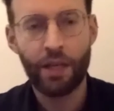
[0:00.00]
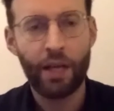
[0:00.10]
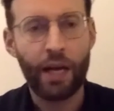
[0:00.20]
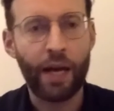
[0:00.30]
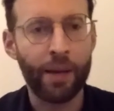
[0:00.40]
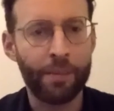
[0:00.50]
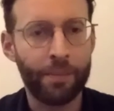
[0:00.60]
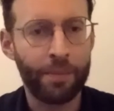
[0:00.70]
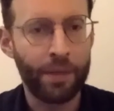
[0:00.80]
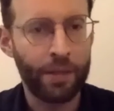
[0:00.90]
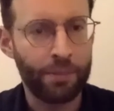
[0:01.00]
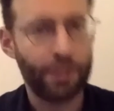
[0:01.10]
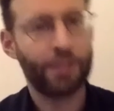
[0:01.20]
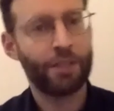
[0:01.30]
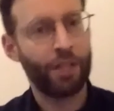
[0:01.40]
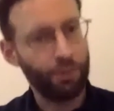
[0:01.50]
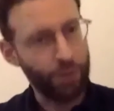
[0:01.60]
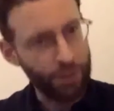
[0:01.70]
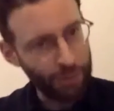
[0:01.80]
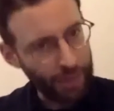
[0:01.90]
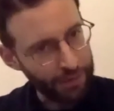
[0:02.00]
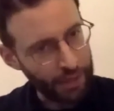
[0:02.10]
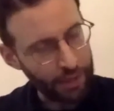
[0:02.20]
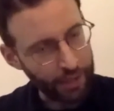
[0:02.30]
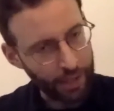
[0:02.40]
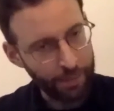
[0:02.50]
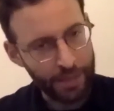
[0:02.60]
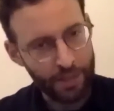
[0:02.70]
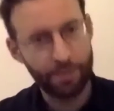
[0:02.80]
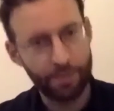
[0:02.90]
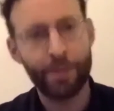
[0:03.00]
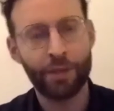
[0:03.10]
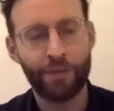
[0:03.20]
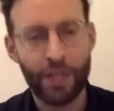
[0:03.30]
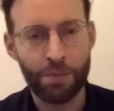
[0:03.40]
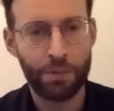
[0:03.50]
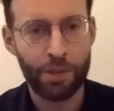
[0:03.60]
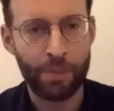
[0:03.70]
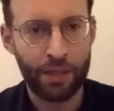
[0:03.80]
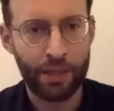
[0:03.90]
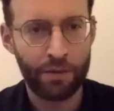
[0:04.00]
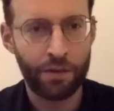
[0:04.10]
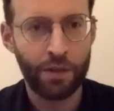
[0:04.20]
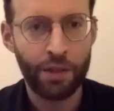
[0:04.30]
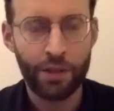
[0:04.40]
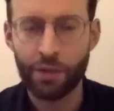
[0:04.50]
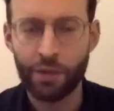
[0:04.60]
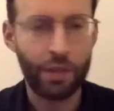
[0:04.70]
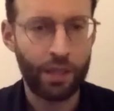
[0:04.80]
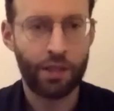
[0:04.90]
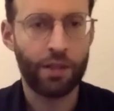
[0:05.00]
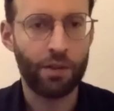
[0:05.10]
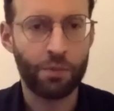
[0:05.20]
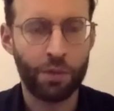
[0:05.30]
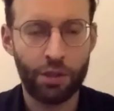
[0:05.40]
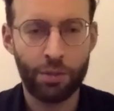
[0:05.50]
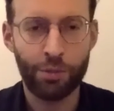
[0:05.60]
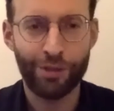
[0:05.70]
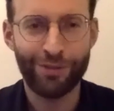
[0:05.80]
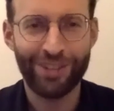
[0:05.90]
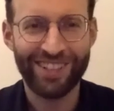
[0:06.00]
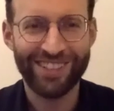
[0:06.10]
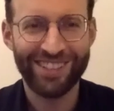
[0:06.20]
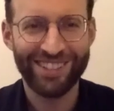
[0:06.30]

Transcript: but it's like once we have that like abundance of public investment perspective, then we can really do beautiful things.